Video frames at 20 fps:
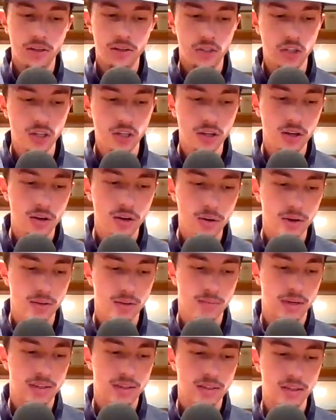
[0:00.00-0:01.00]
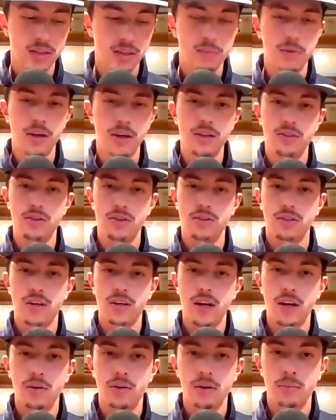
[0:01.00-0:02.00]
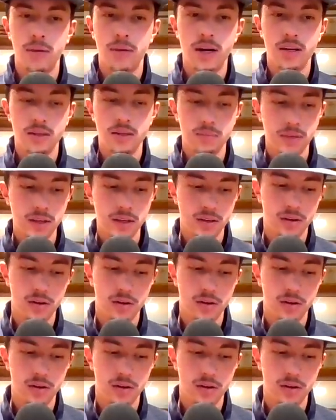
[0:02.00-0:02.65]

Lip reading: Gino and my teammates just kind of reminded me,